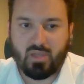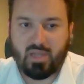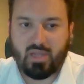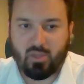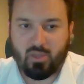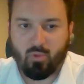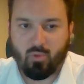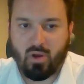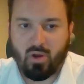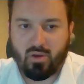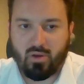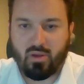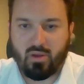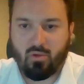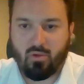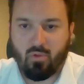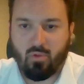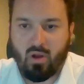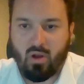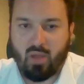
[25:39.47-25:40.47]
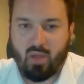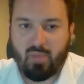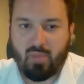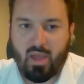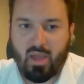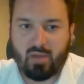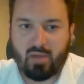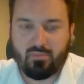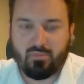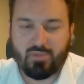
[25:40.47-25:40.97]
Delaware here where I'm
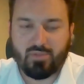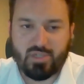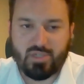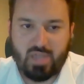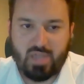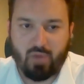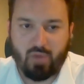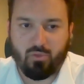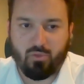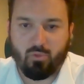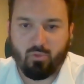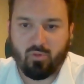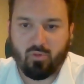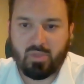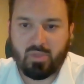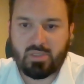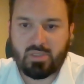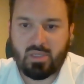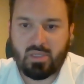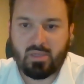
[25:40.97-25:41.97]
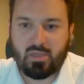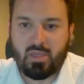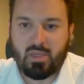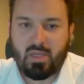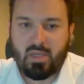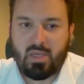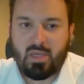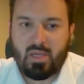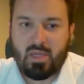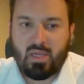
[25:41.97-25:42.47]
at, just south of Wilmington.
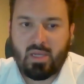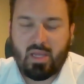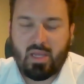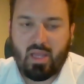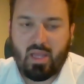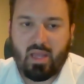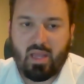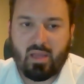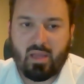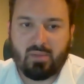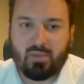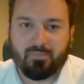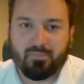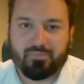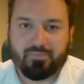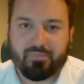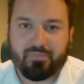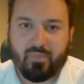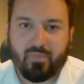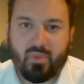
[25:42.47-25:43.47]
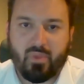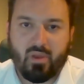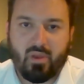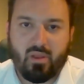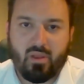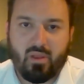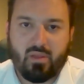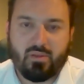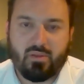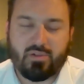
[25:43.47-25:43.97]
And
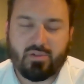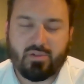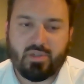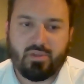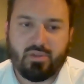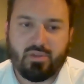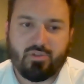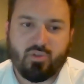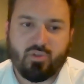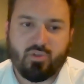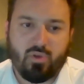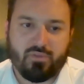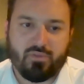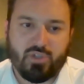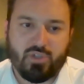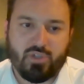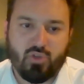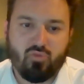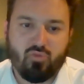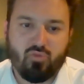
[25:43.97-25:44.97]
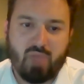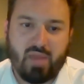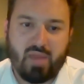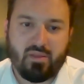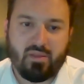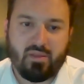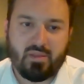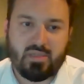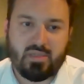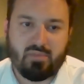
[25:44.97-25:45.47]
there's sort of 2
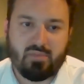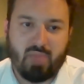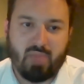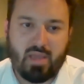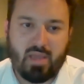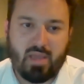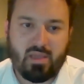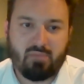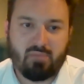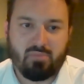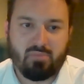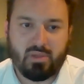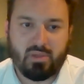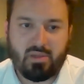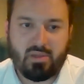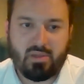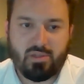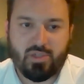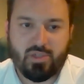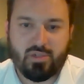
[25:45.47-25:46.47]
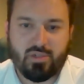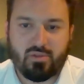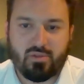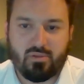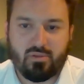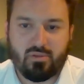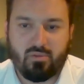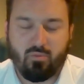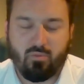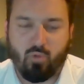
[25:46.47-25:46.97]
methods to making bleach.
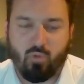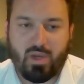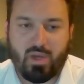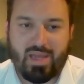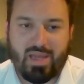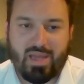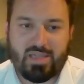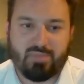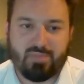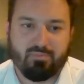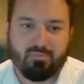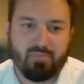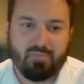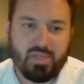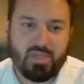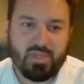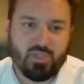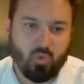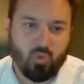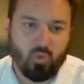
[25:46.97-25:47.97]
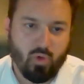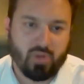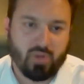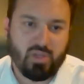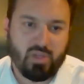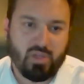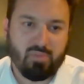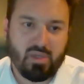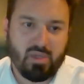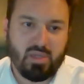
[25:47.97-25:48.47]
What has
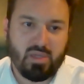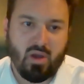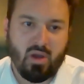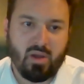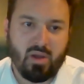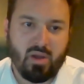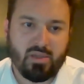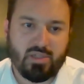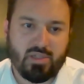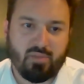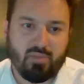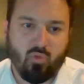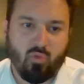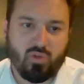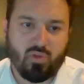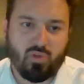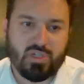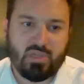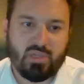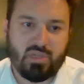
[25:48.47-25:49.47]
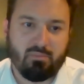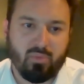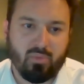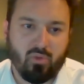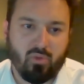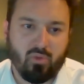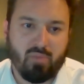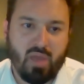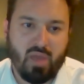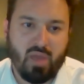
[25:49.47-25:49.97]
historically been done is the more
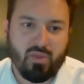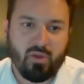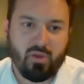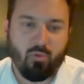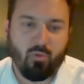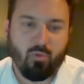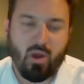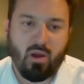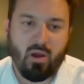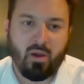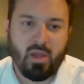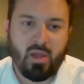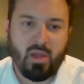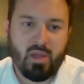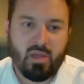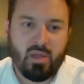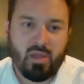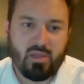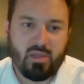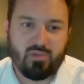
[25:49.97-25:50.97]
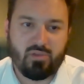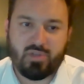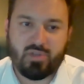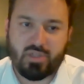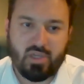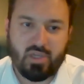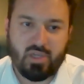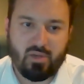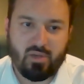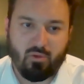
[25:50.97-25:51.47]
simple method where you
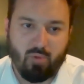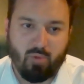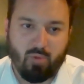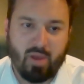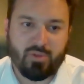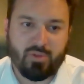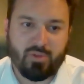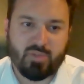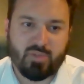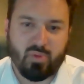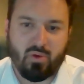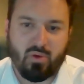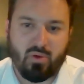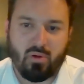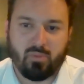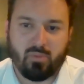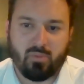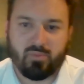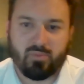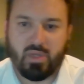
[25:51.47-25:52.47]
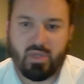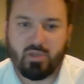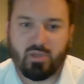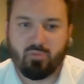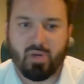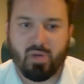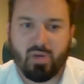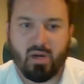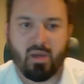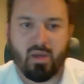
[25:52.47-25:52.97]
just get a rail spur and
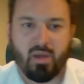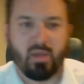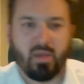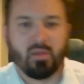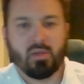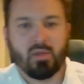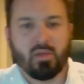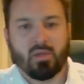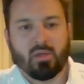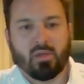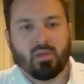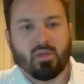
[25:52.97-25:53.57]
you buy